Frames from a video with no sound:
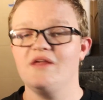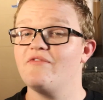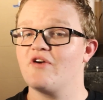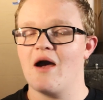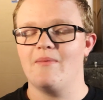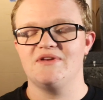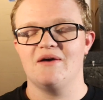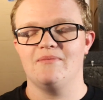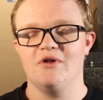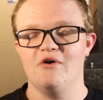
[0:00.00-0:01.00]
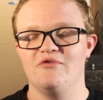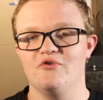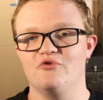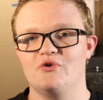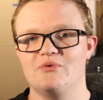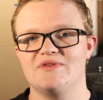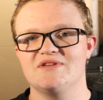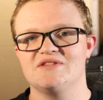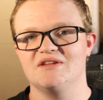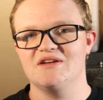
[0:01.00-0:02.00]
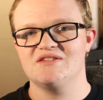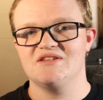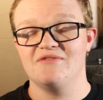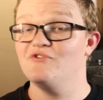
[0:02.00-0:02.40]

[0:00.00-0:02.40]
Leave a comment down below if you agreed with this list.